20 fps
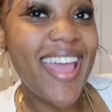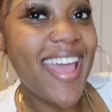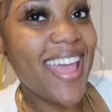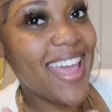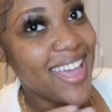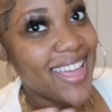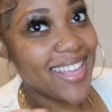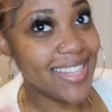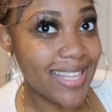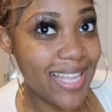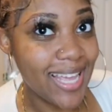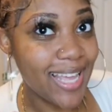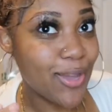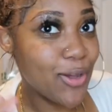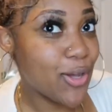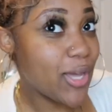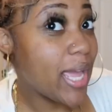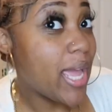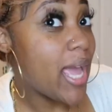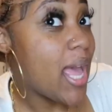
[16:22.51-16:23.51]
everything,
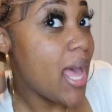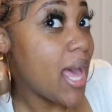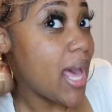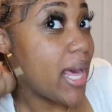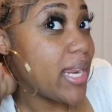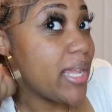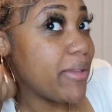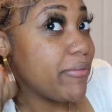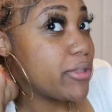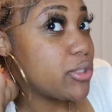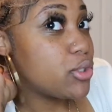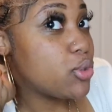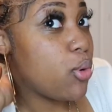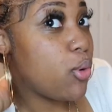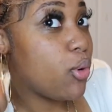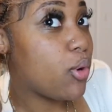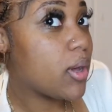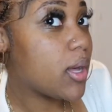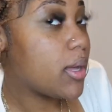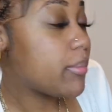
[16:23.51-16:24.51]
okay? I didn't even
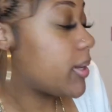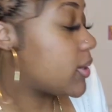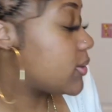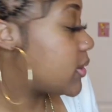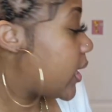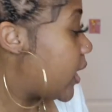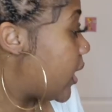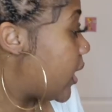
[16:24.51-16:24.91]
talk about the